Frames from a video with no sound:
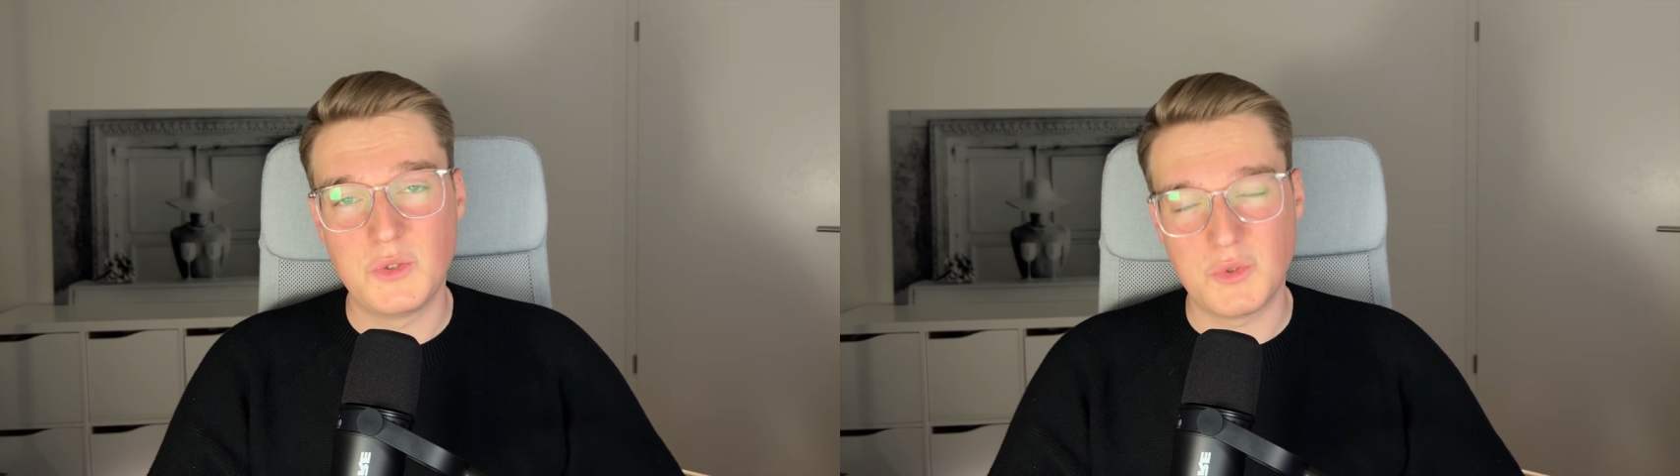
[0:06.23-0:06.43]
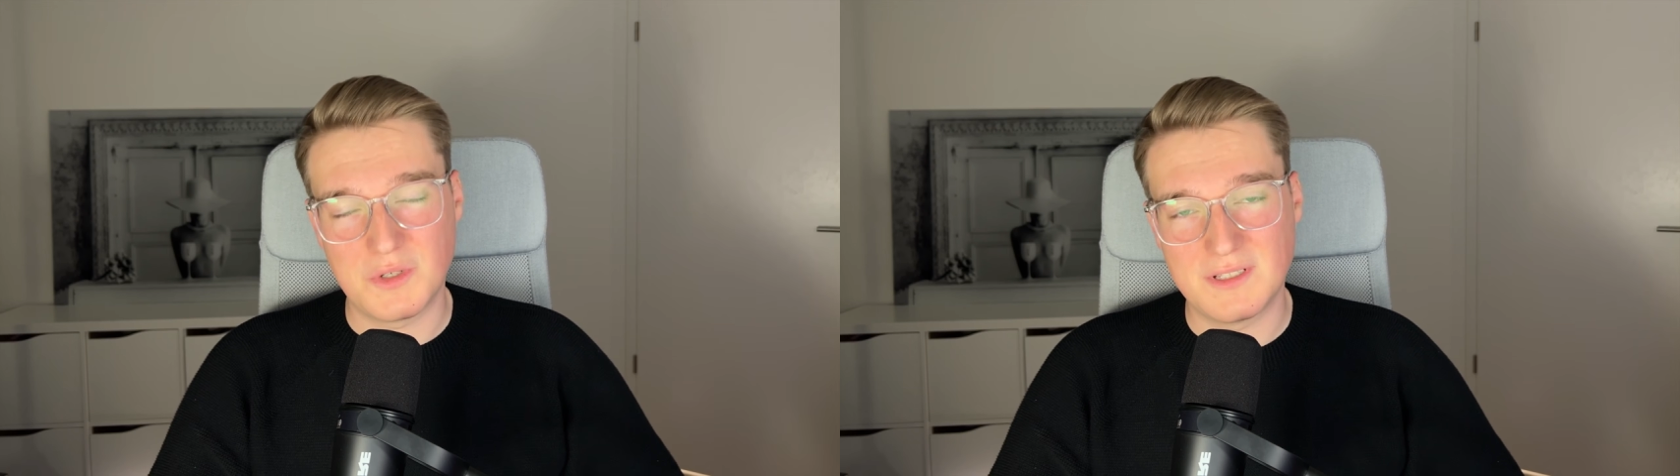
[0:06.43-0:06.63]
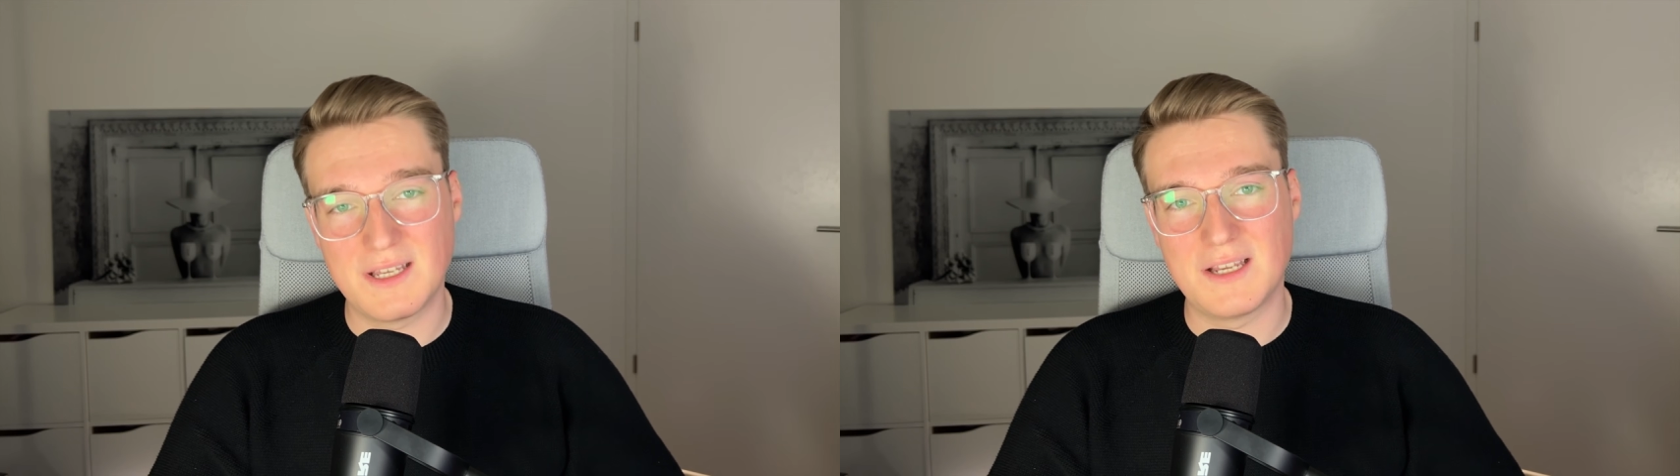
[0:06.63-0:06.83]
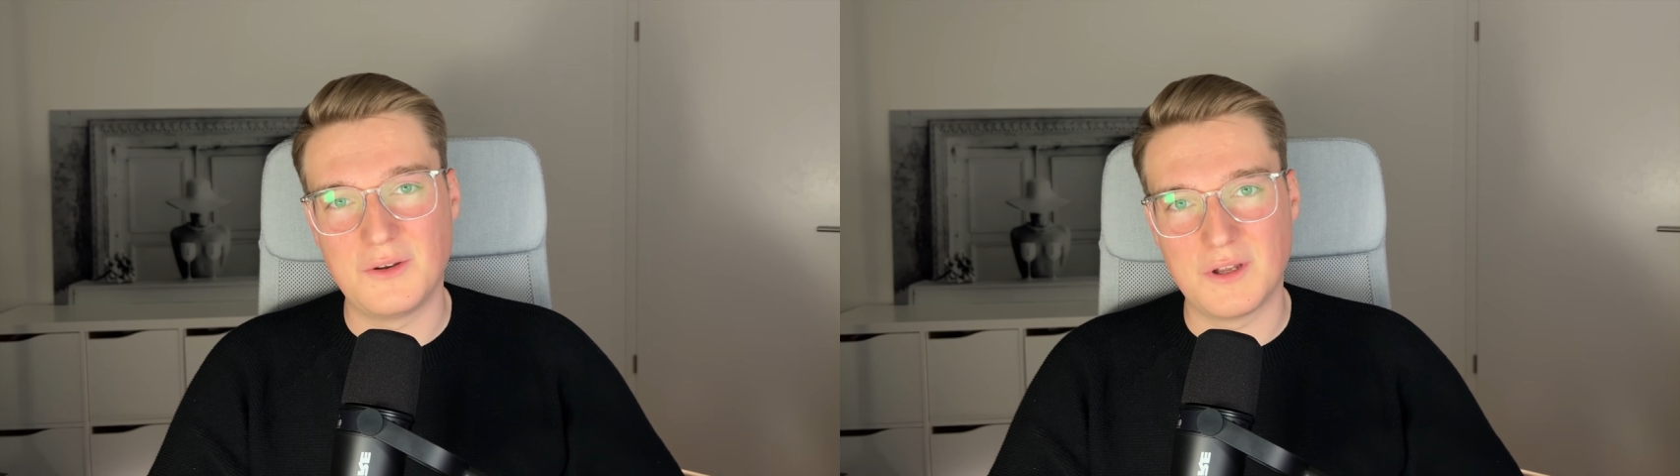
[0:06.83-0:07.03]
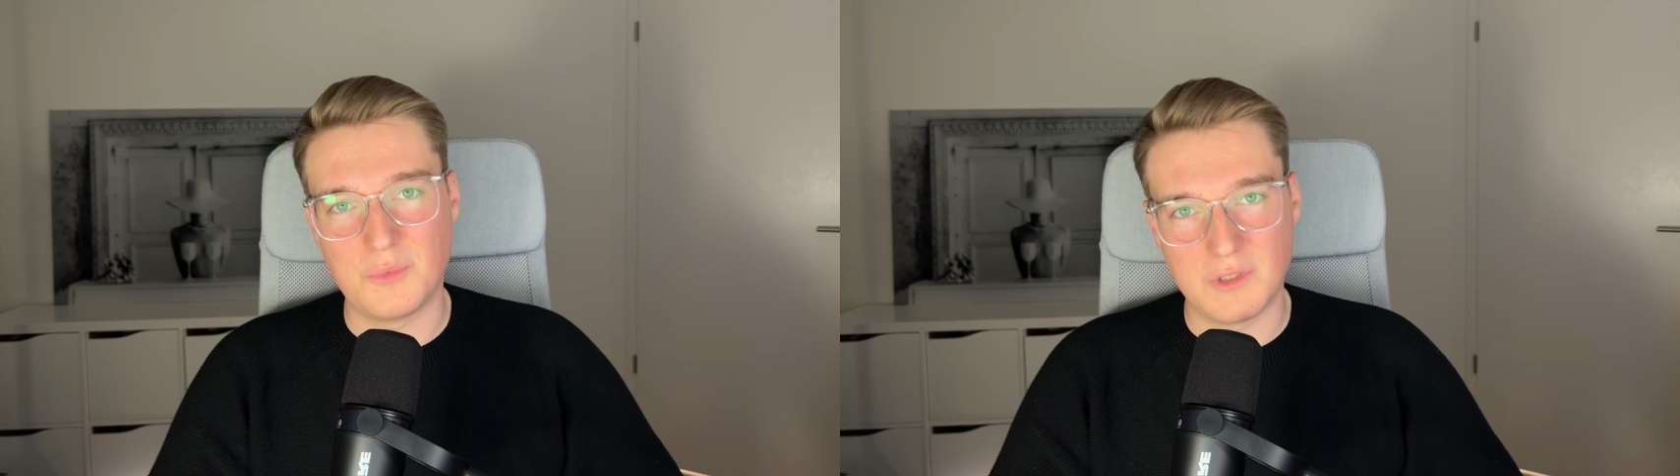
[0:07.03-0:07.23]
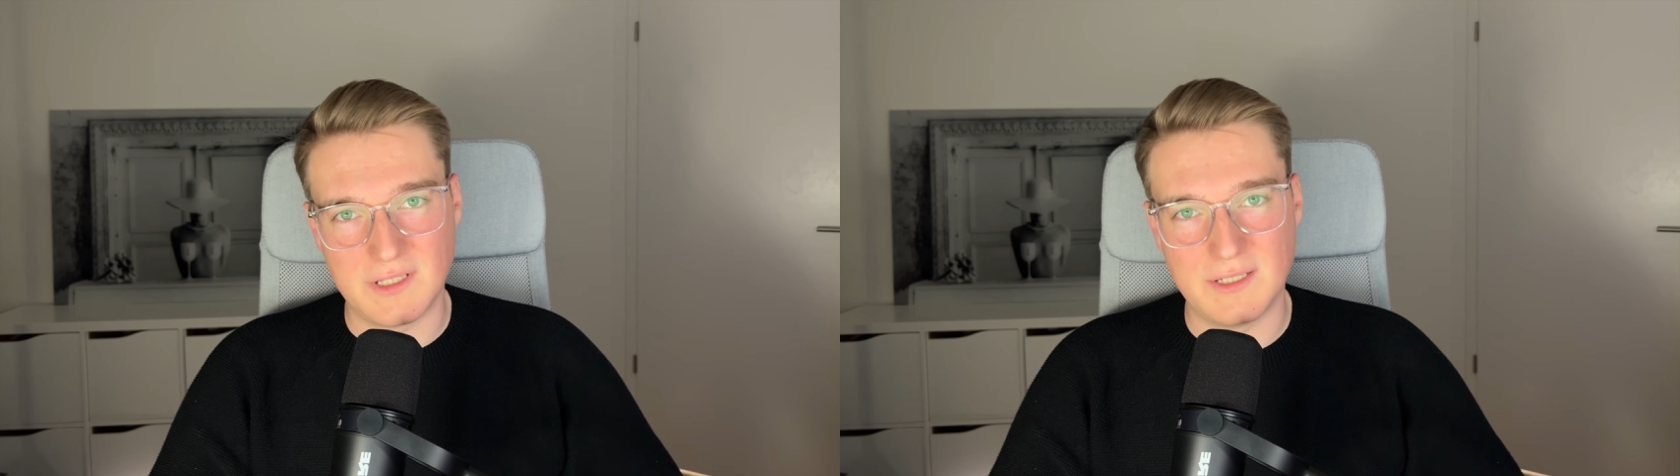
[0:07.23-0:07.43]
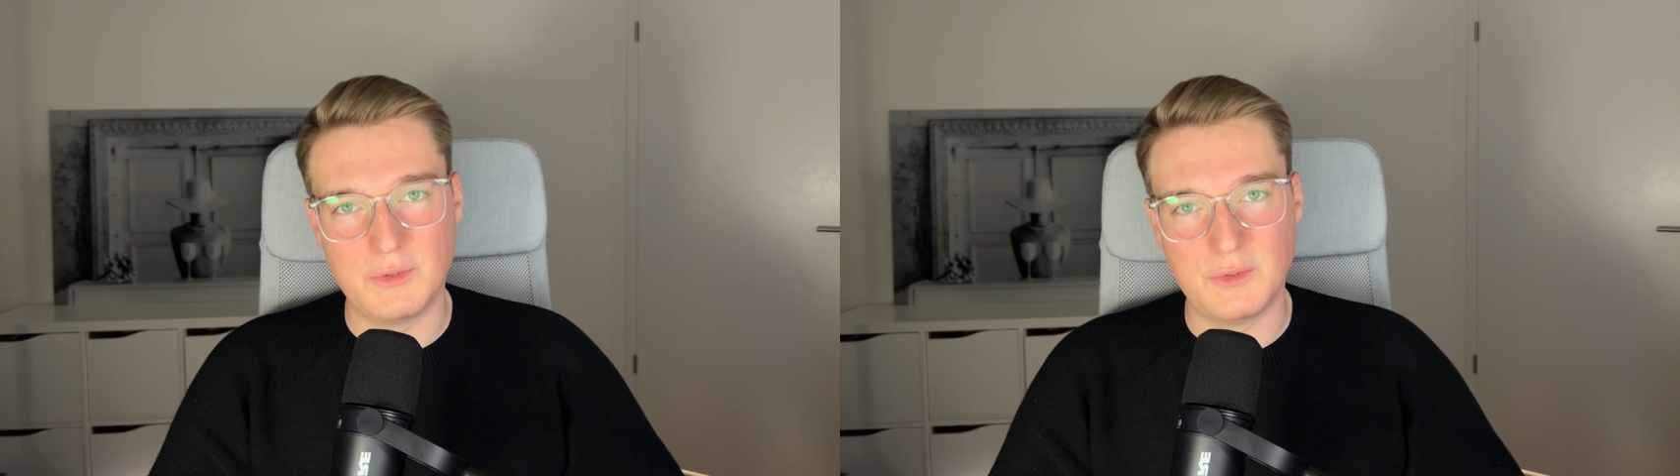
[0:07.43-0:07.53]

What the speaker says: you can take a look at what they're